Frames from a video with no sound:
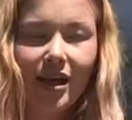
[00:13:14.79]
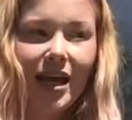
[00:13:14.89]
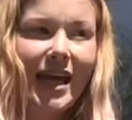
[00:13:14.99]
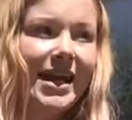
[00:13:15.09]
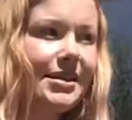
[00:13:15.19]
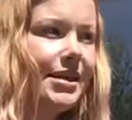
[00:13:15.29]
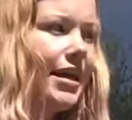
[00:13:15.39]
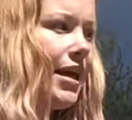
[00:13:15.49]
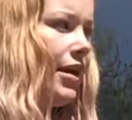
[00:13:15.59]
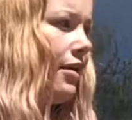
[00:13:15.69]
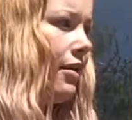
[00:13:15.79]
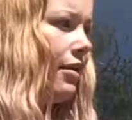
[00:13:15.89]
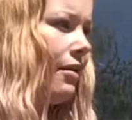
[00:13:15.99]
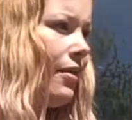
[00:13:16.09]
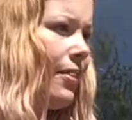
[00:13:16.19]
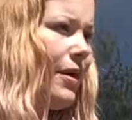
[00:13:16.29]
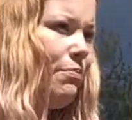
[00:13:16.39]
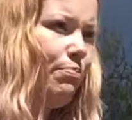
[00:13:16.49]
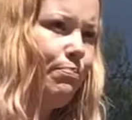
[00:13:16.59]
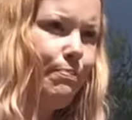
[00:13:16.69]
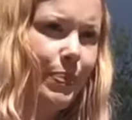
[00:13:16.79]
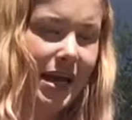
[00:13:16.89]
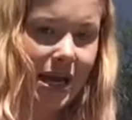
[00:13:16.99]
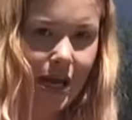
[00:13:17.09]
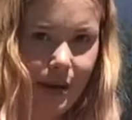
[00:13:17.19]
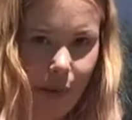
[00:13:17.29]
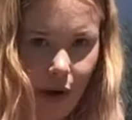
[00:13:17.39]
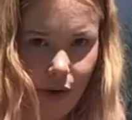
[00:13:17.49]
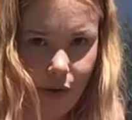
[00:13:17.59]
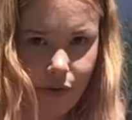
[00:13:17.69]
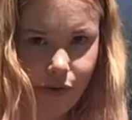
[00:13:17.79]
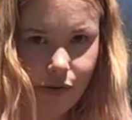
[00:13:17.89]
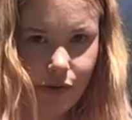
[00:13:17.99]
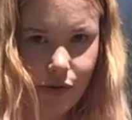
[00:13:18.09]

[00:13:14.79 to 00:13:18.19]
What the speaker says: Is it the bee pose?